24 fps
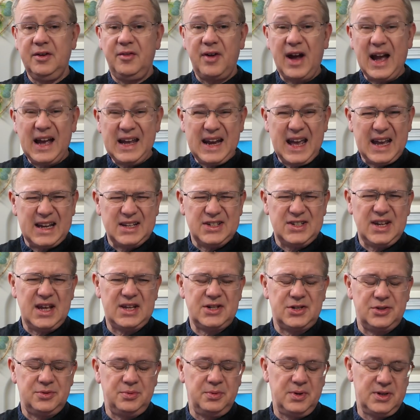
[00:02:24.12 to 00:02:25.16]
Orion
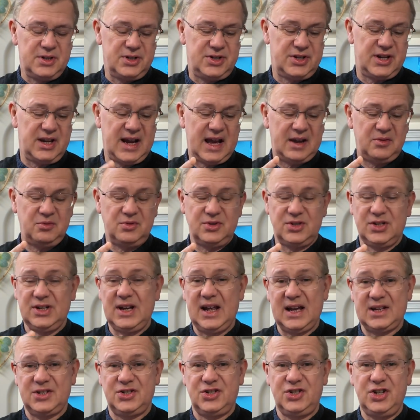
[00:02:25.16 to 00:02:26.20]
XS was announced
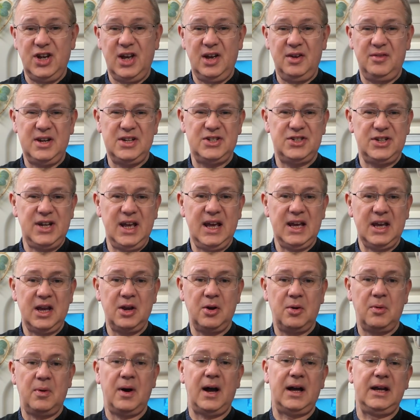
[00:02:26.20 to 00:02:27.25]
last year and it's
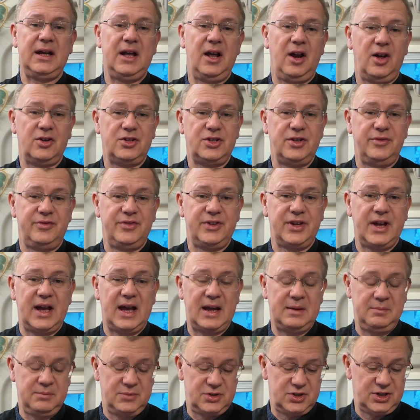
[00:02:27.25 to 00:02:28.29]
taken quite a lot of
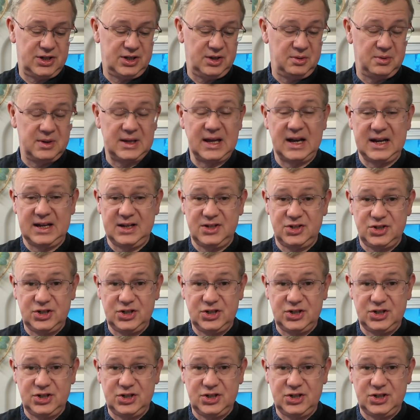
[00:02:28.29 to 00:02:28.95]
time to get it